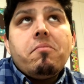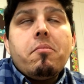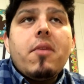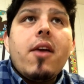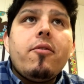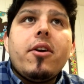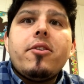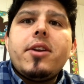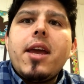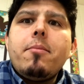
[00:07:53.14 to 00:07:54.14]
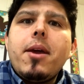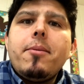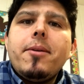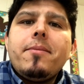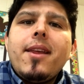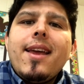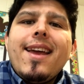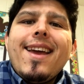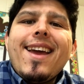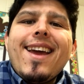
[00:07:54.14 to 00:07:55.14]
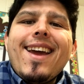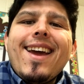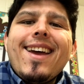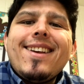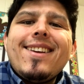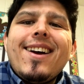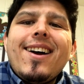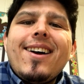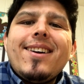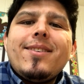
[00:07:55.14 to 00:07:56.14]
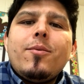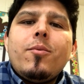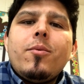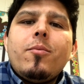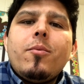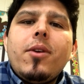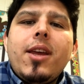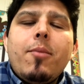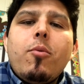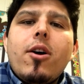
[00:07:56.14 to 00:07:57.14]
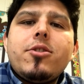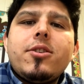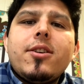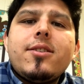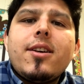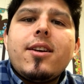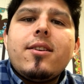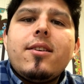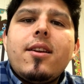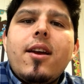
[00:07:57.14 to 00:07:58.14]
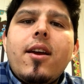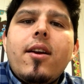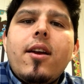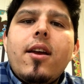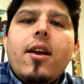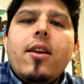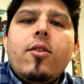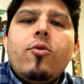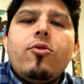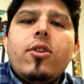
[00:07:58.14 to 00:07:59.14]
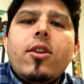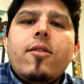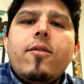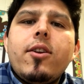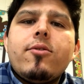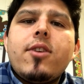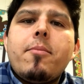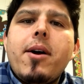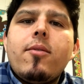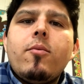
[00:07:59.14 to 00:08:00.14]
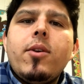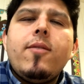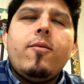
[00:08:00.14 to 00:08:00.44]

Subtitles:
every other day maybe, and keep watching us on. Usually the videos come out, we